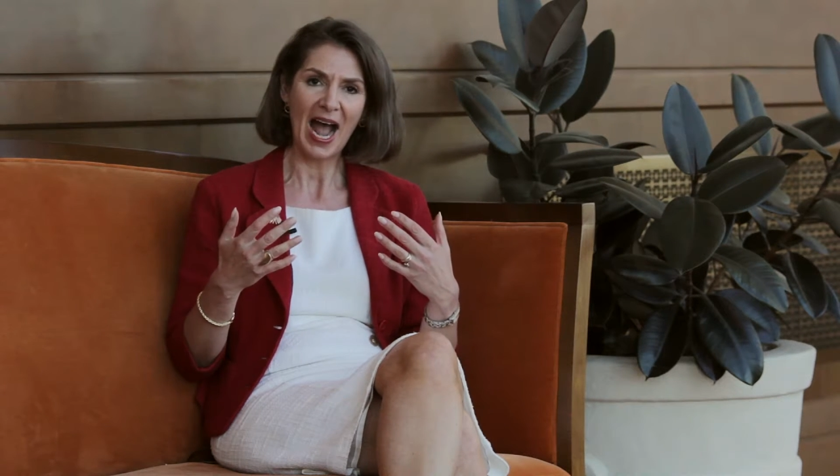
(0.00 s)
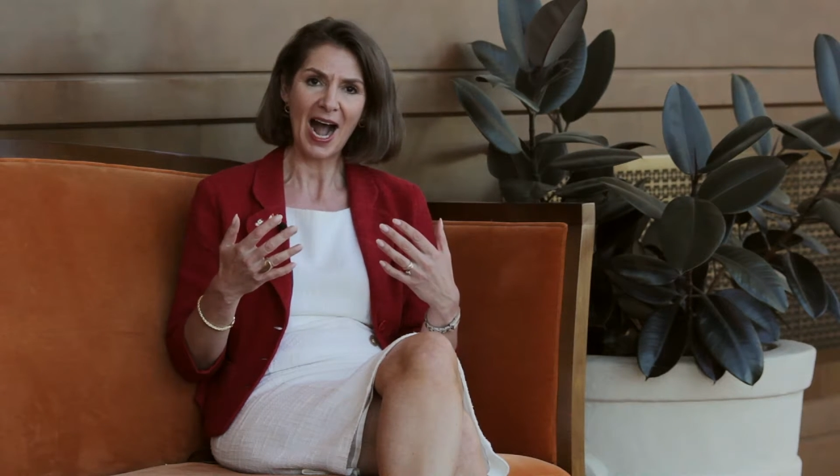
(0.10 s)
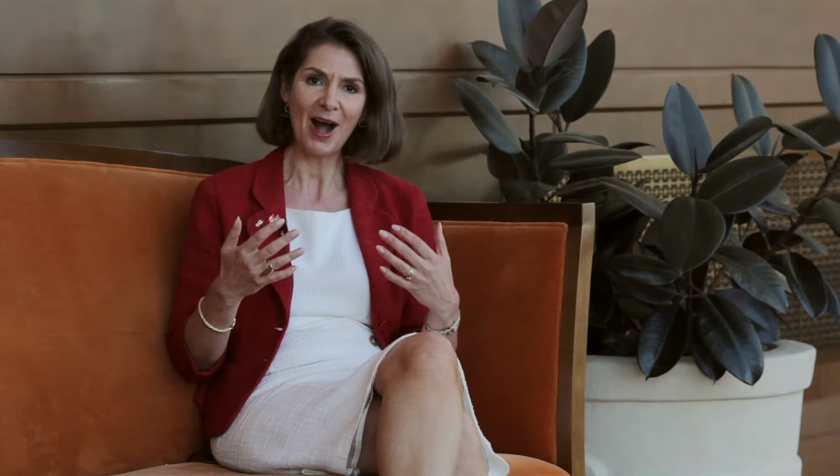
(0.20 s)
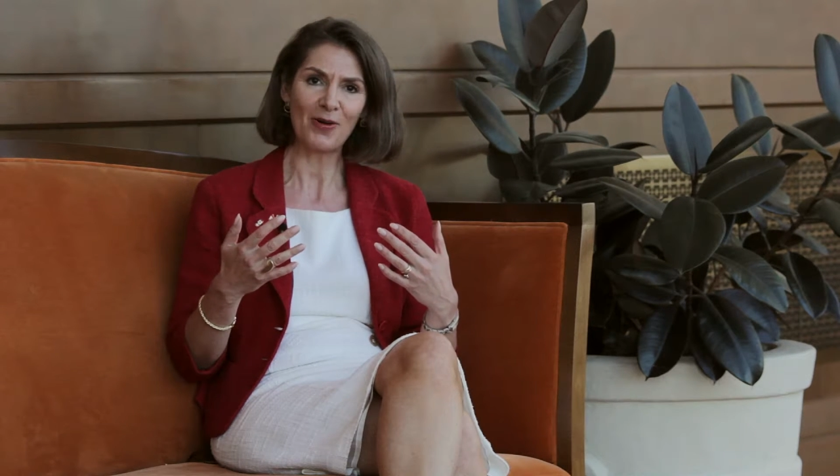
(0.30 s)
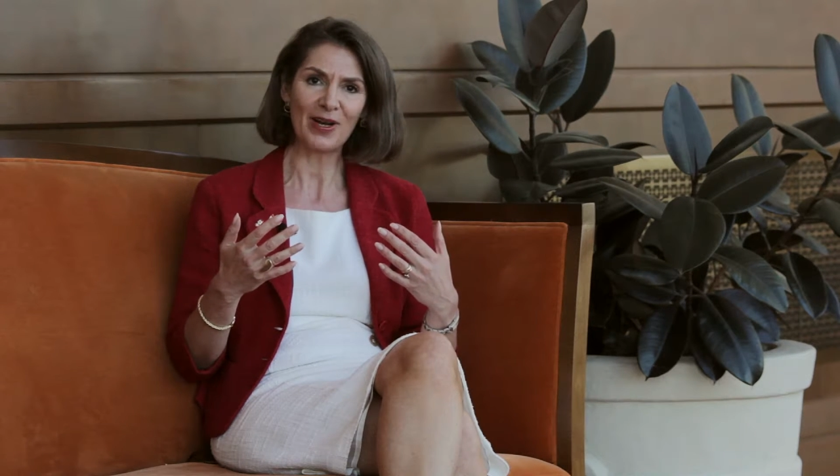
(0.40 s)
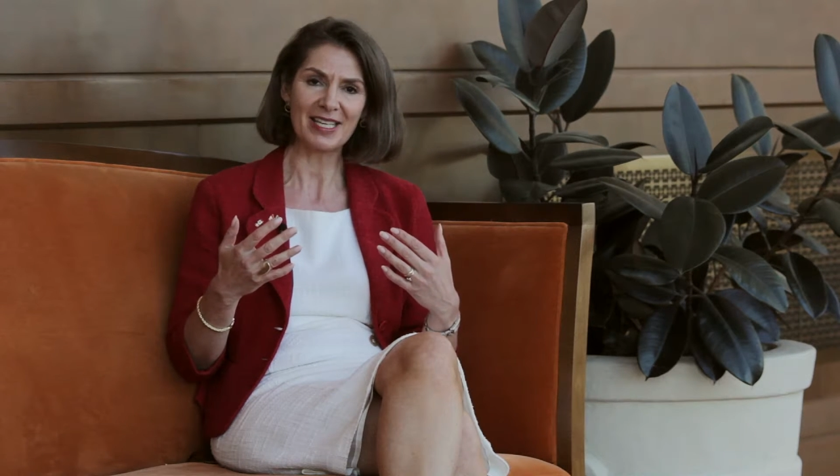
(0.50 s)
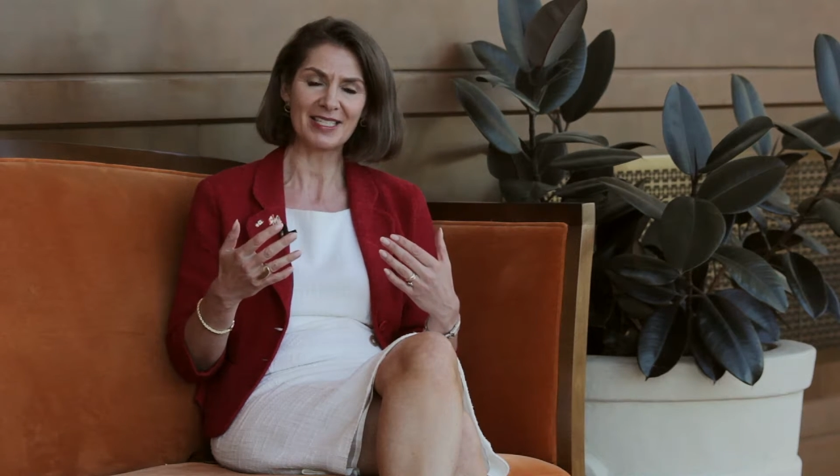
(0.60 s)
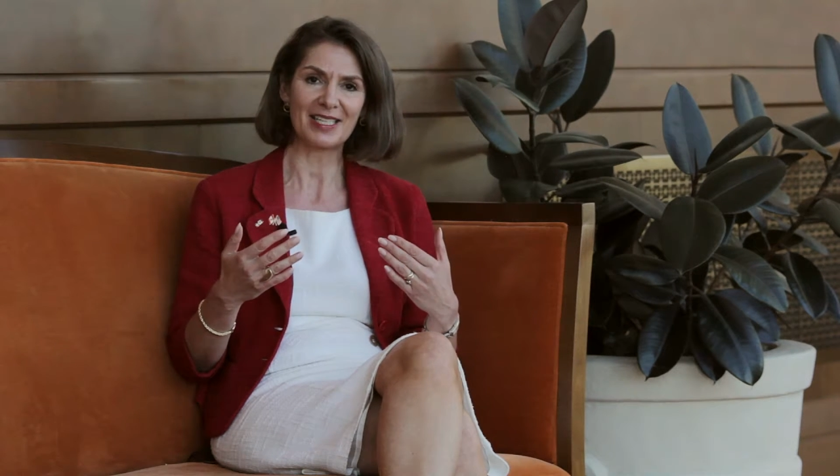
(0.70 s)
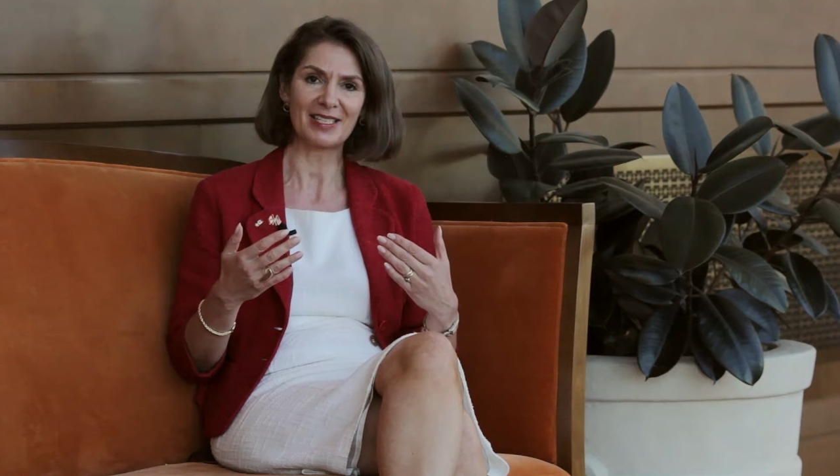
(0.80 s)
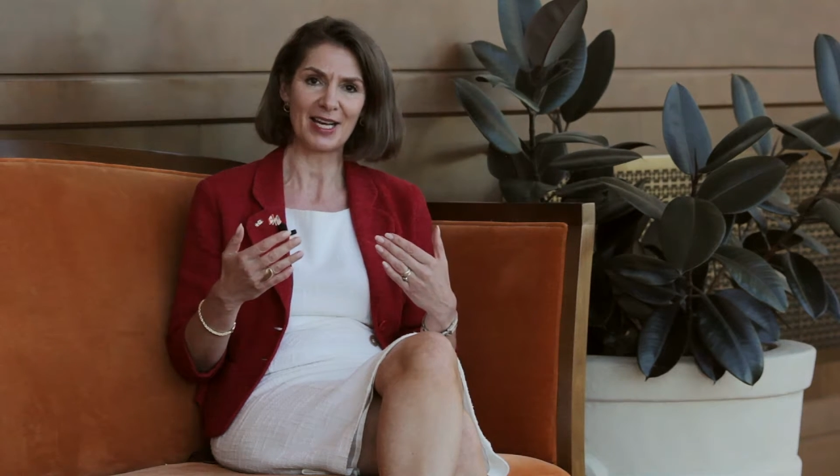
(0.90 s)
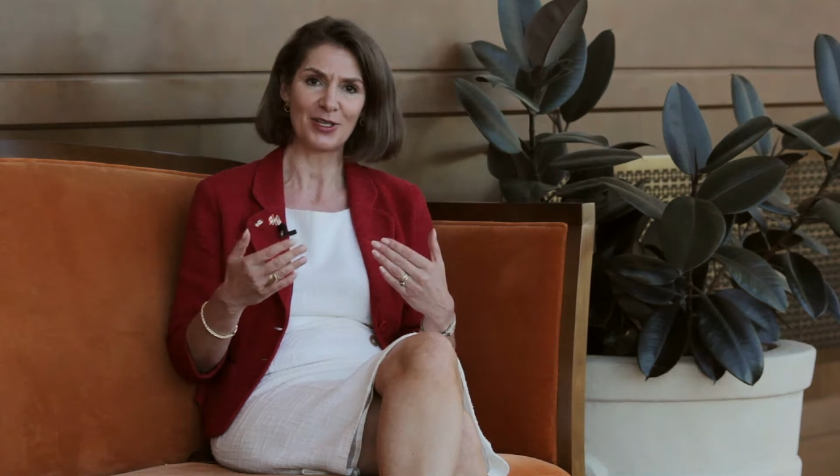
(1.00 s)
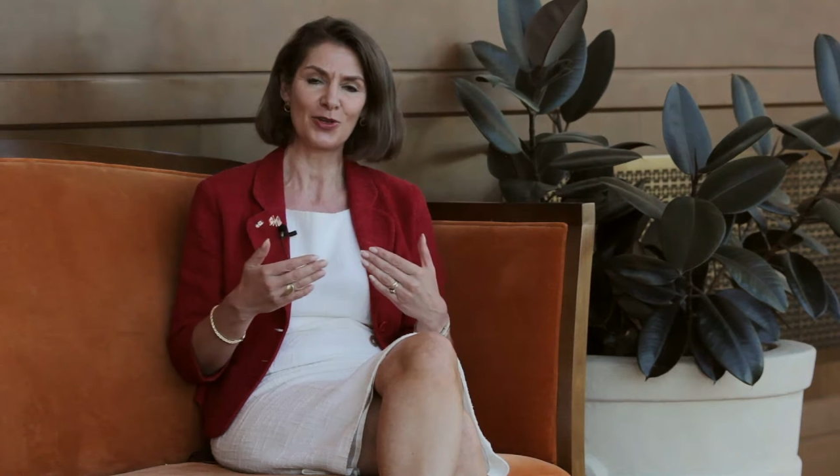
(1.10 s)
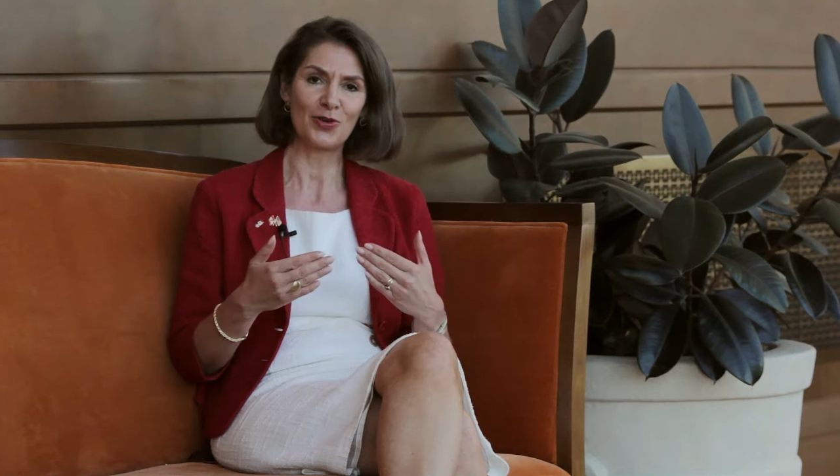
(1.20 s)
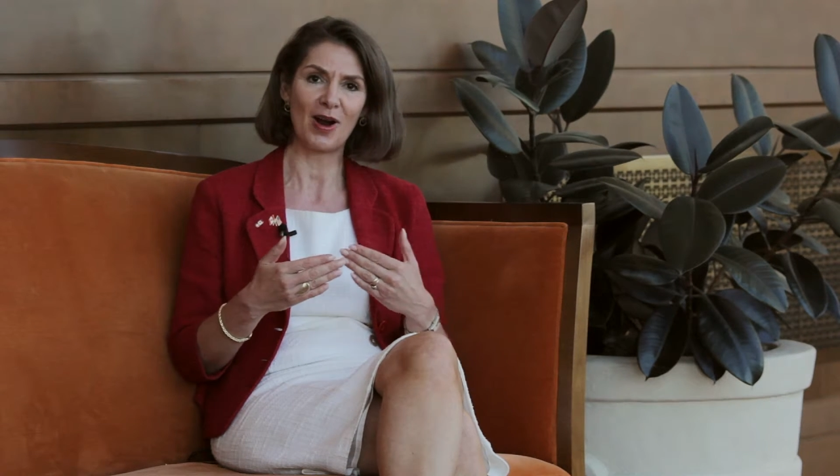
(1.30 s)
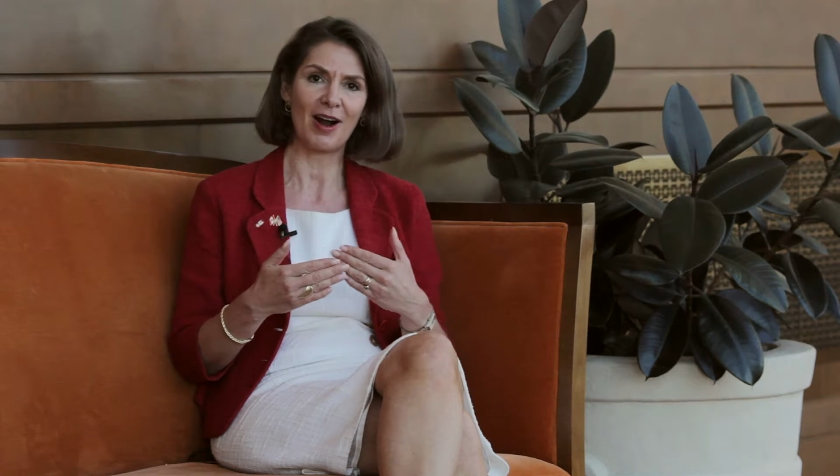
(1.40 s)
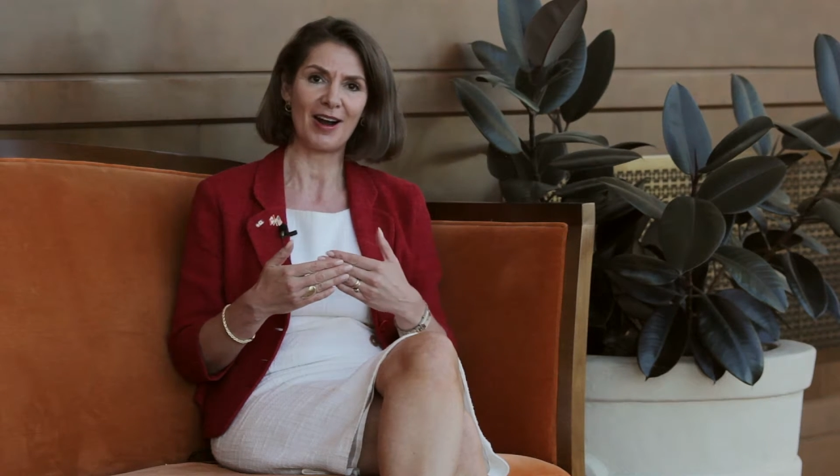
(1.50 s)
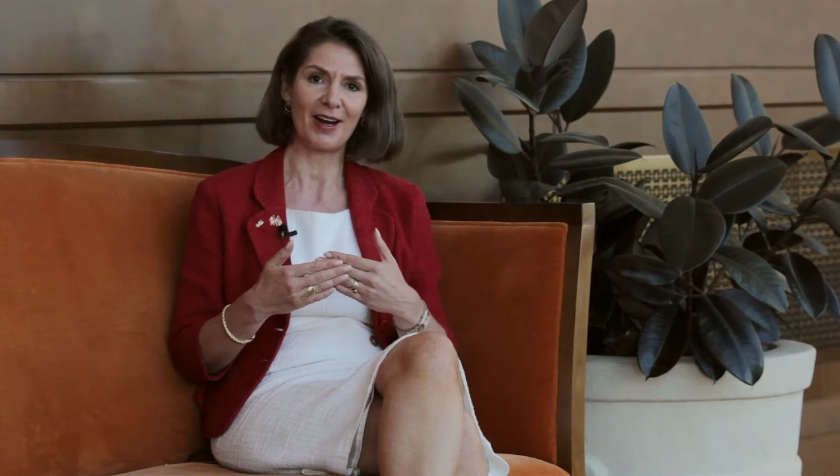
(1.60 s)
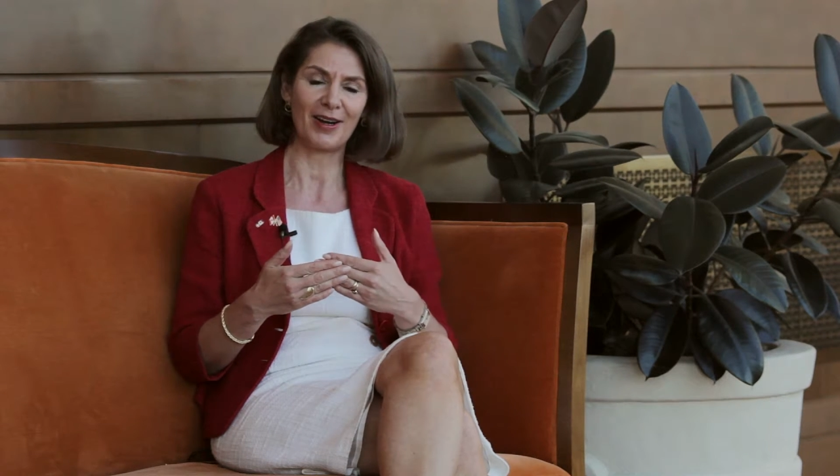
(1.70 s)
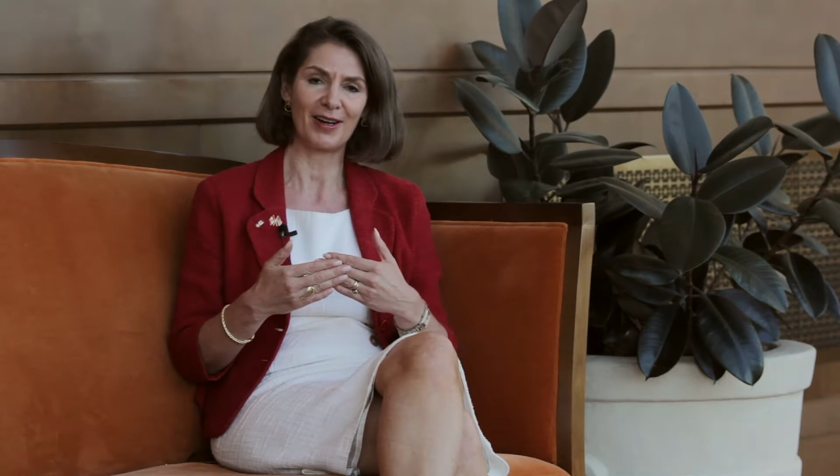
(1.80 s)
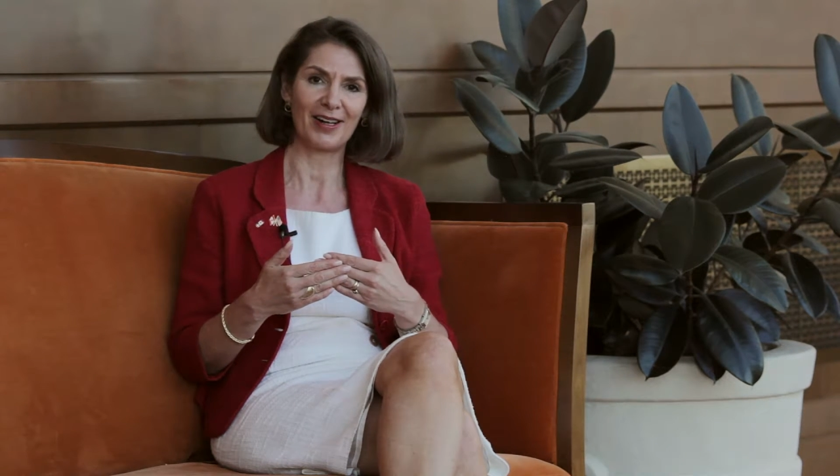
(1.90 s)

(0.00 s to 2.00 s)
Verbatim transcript: how is it that you are